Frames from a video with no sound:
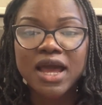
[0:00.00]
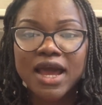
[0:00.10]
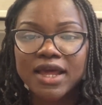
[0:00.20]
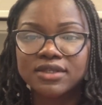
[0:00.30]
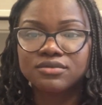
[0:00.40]

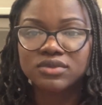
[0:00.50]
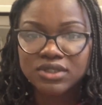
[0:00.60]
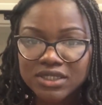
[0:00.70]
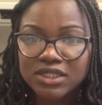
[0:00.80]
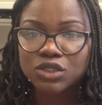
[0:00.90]
and
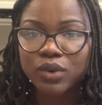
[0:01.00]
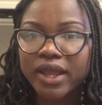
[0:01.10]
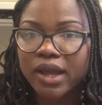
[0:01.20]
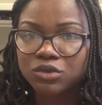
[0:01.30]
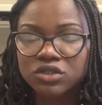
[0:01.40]
this is why
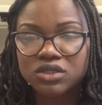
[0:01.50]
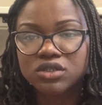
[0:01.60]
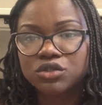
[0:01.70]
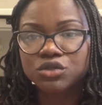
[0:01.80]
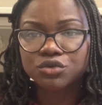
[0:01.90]
I'm choosing
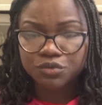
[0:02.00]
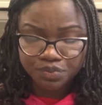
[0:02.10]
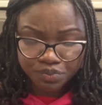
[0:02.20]
this school.